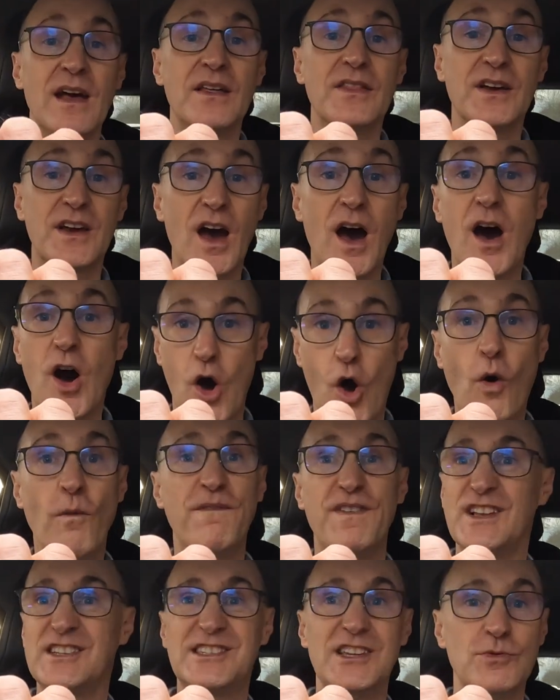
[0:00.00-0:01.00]
The car
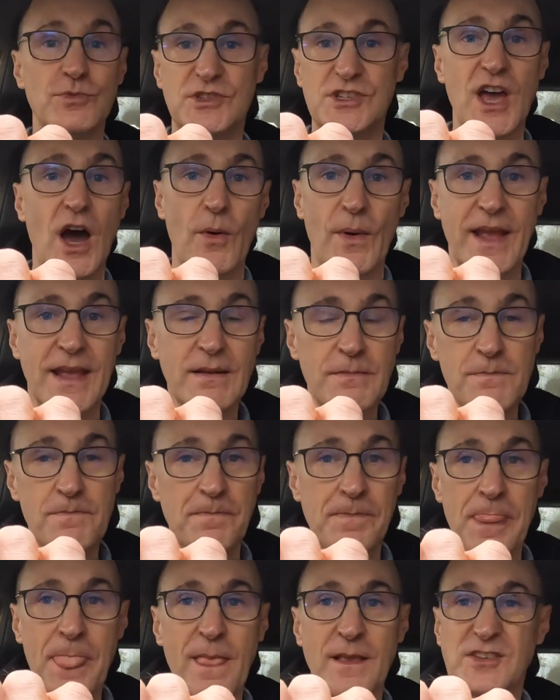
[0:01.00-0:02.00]
obviously was going,
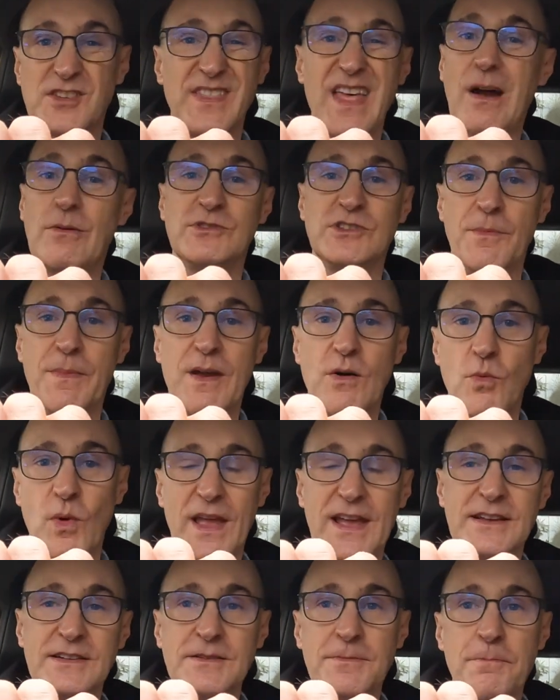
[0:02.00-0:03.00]
so that was a bit
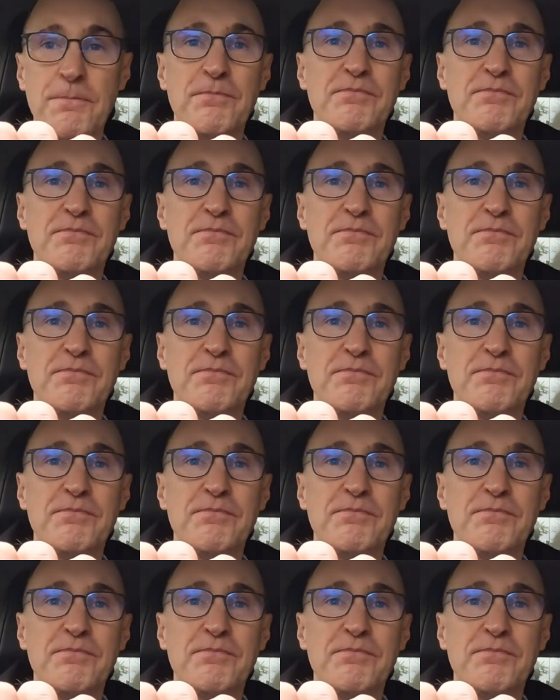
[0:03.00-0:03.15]
weird.